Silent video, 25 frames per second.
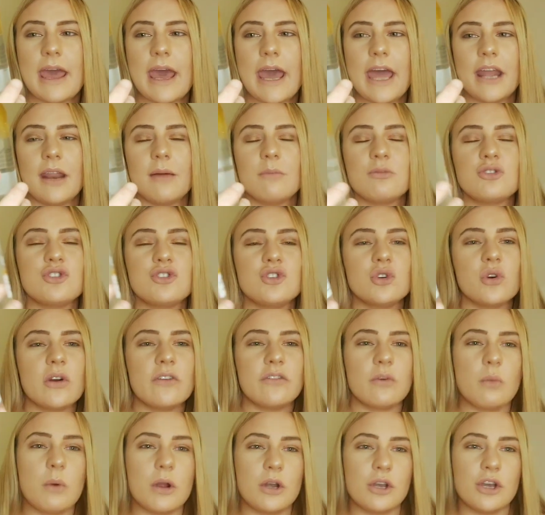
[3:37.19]
and I'm sure
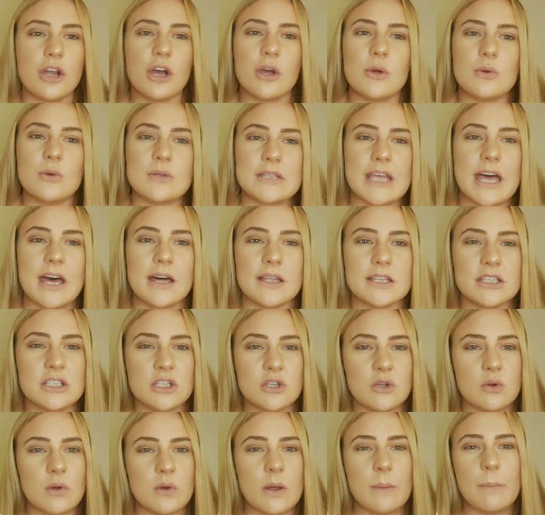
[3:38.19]
everyone knows how
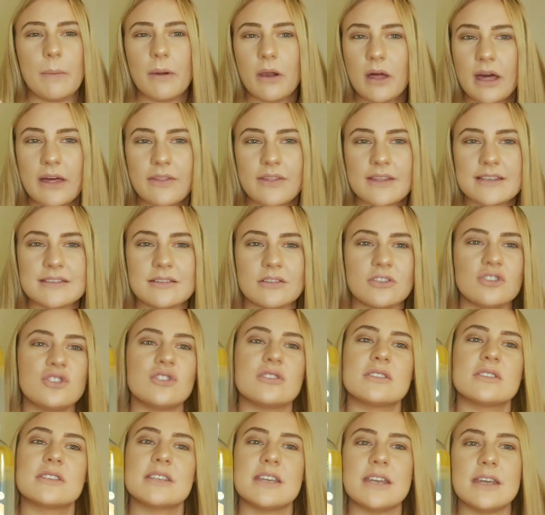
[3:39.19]
to apply this onto
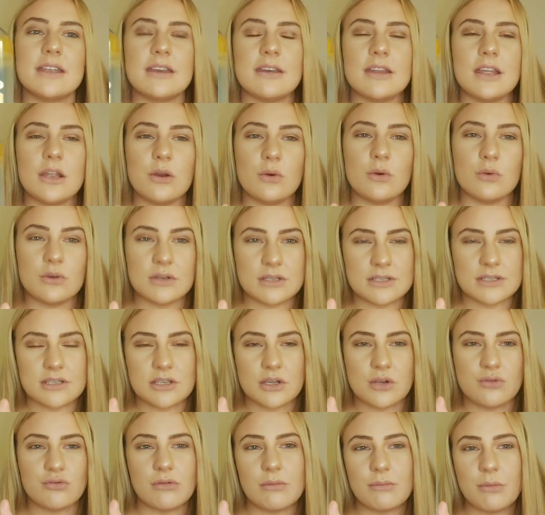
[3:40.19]
your skin in order
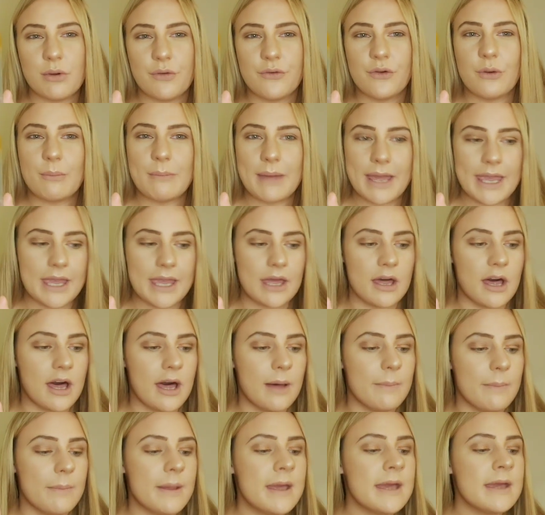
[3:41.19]
to remove your makeup.